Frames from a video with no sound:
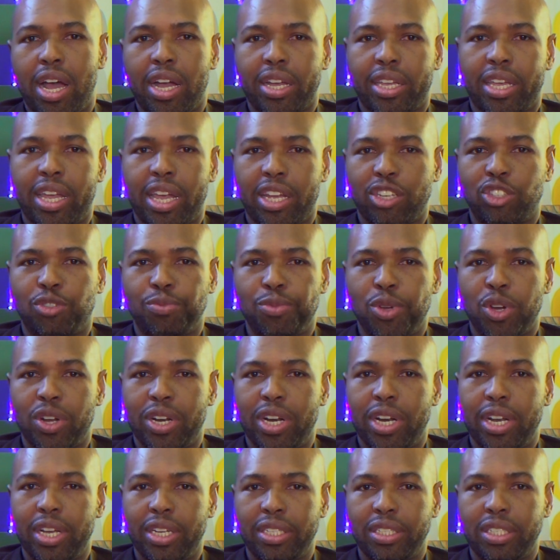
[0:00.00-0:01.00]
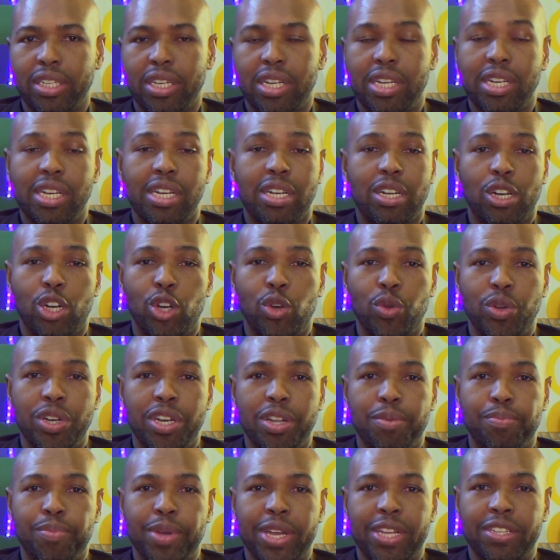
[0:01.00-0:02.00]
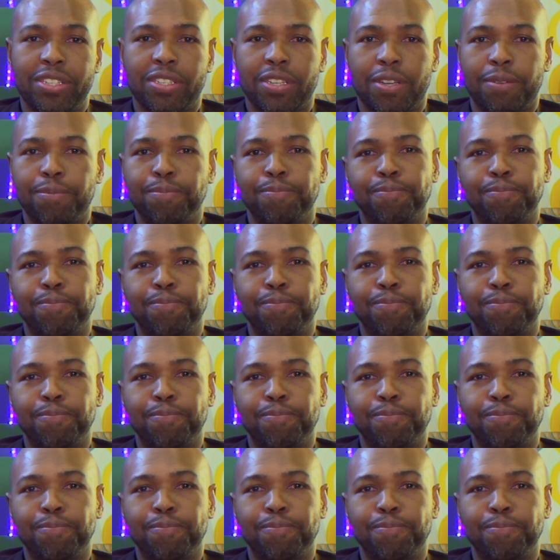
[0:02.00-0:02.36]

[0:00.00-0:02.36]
catch me on LinkedIn, Lundi Petse.